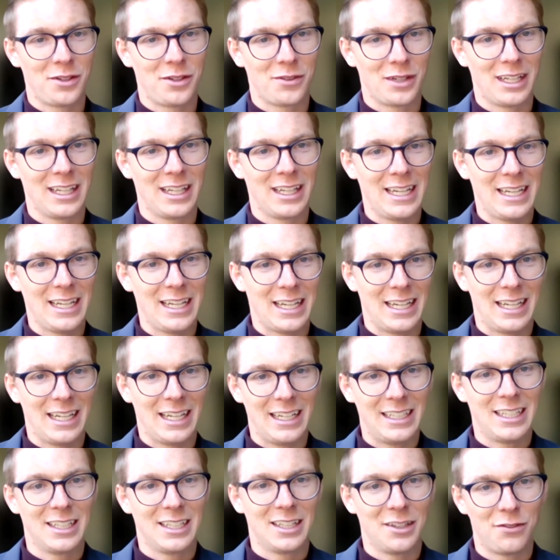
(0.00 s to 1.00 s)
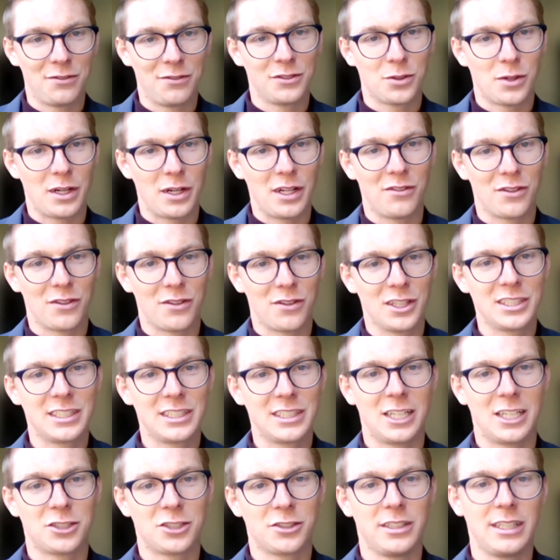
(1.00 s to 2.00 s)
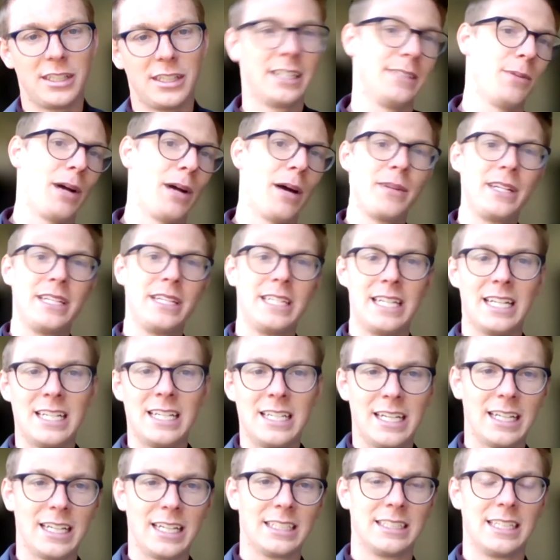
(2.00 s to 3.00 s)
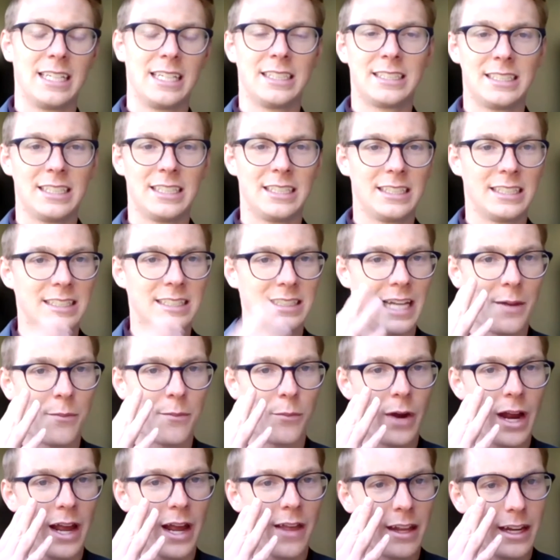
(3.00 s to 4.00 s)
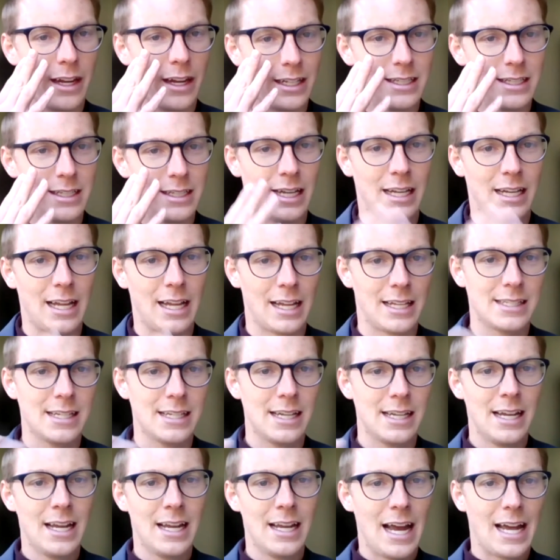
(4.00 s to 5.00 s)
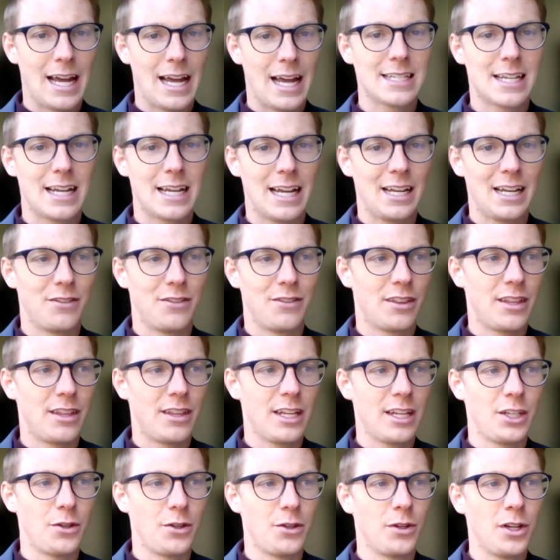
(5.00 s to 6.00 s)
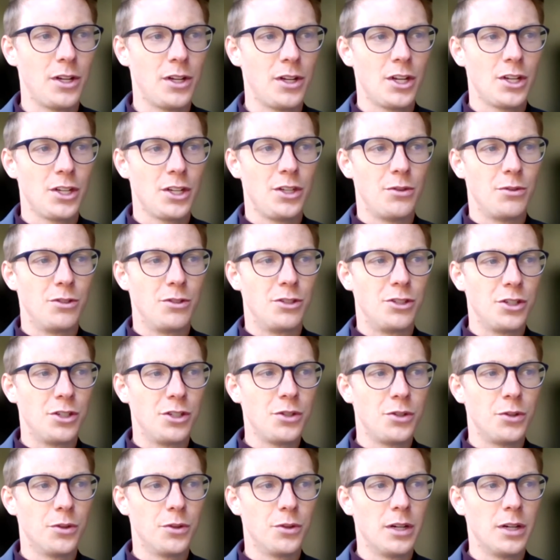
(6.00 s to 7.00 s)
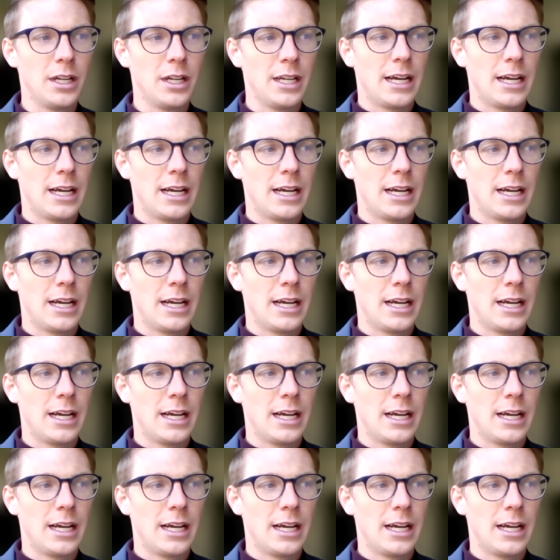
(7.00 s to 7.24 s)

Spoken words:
really, and into the 21st century, that probably didn't exist in the same way that it did as kind of a thing you do